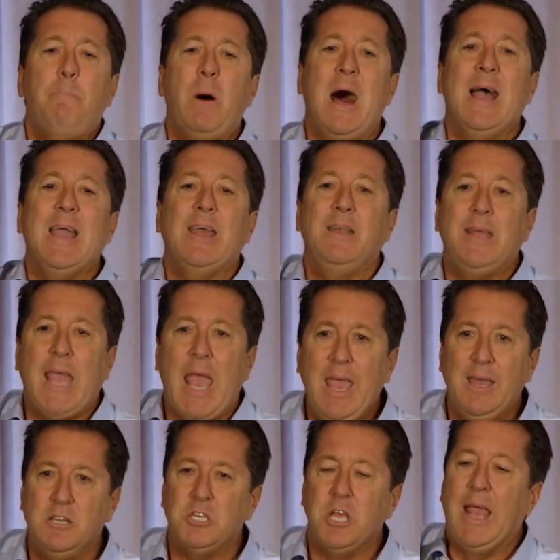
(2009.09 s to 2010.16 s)
by
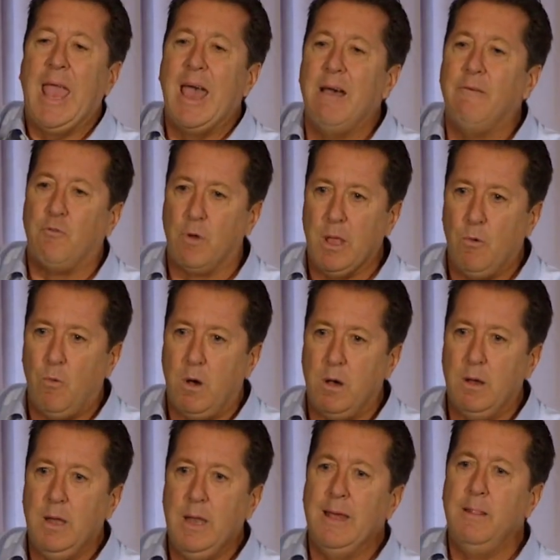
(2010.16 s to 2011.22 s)
engaging
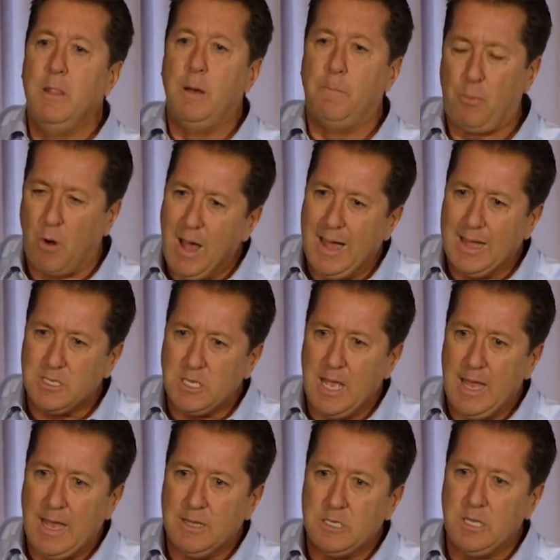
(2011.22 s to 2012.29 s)
everyone in the
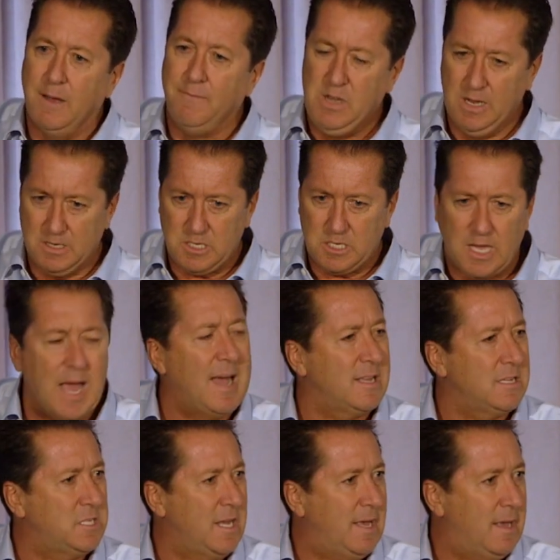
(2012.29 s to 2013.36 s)
process of
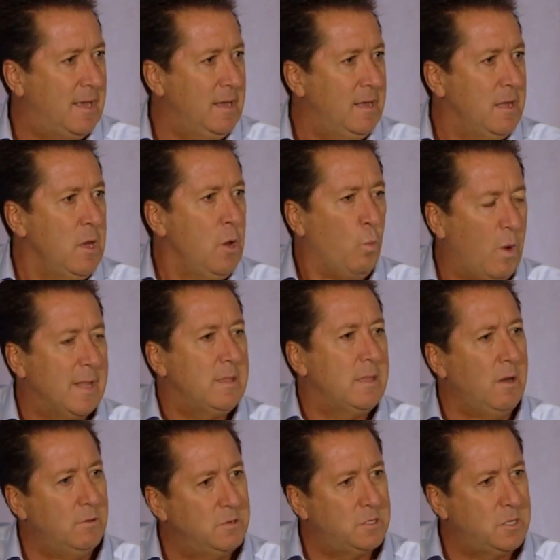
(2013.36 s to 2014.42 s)
discussing what
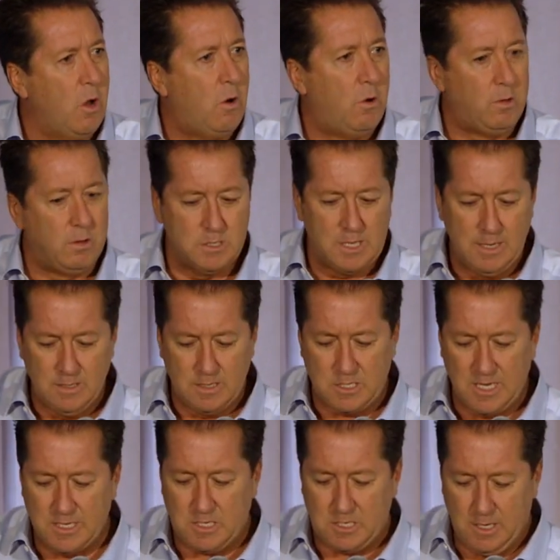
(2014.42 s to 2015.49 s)
those goals and
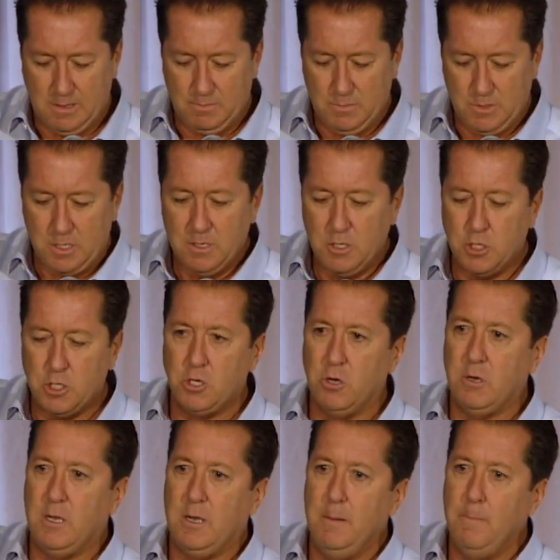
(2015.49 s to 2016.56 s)
systems
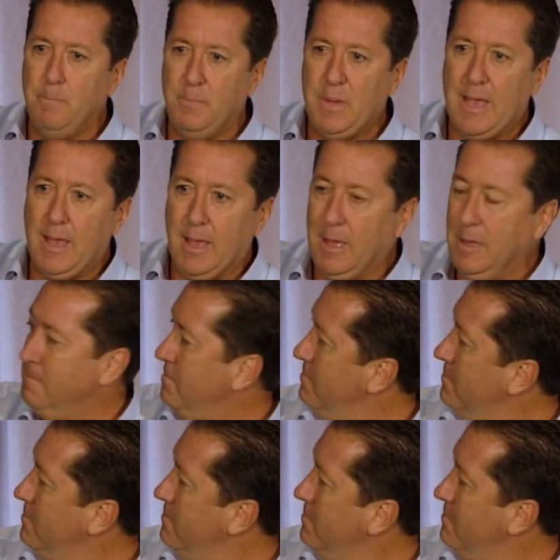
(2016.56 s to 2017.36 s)
should be.